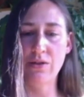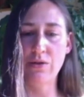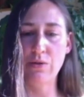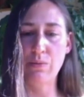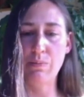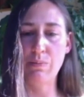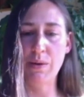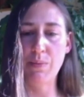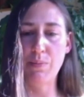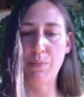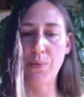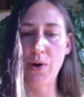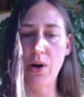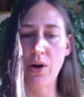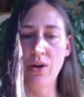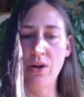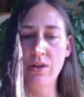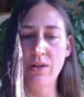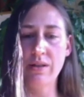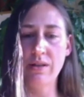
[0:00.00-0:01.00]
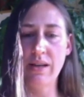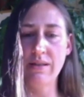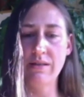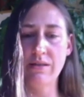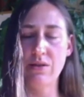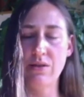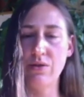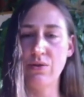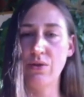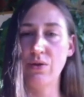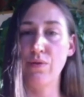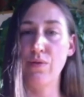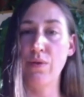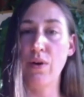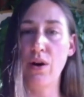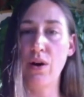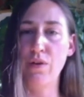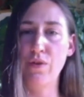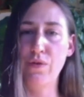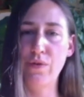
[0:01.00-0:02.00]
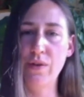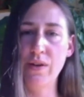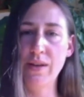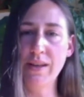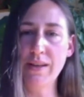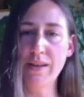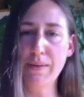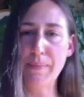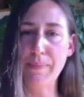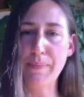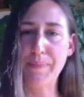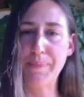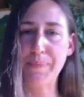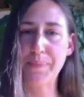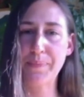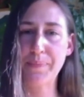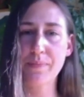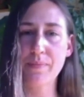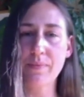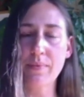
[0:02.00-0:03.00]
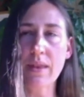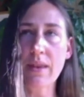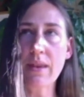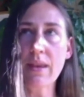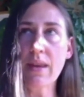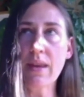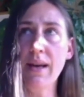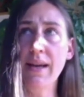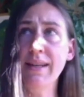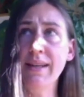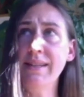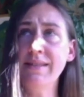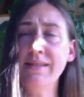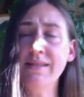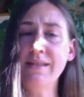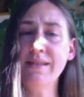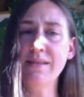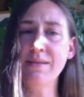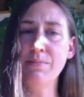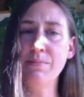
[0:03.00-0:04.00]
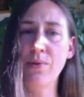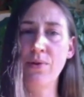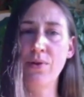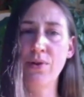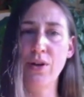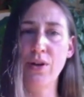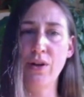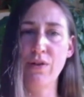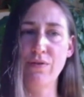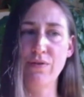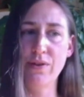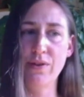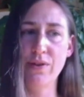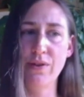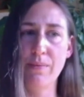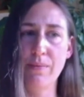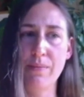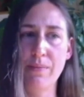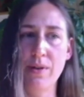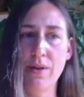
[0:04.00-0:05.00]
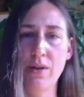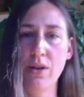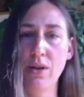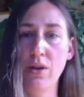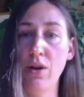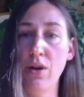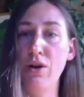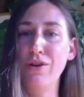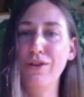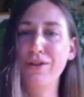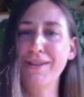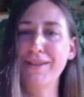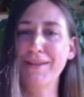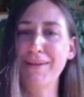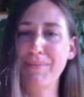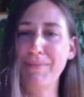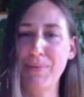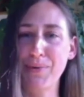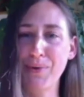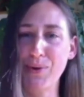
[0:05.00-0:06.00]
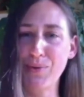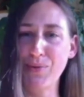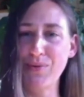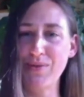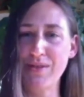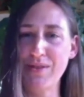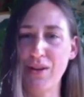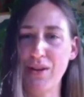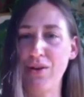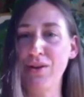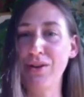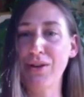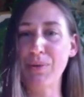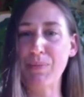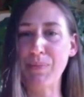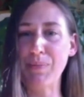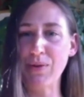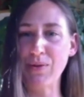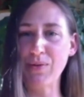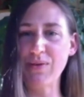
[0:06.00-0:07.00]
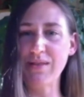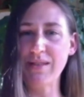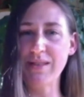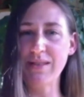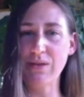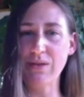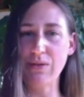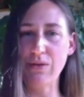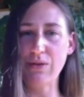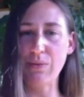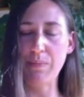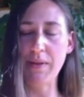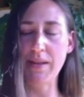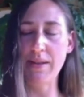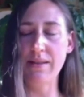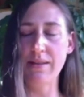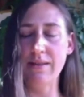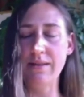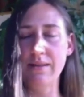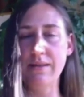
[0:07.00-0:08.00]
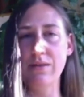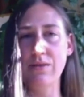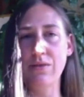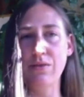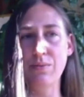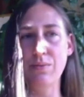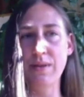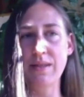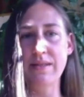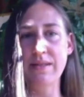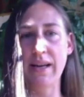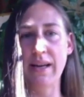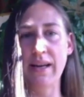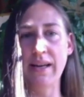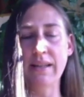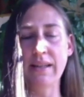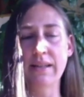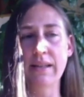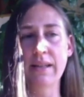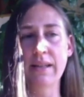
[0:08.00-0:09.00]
to be brought as a sort of offering. And this is more of a longer process, could we say.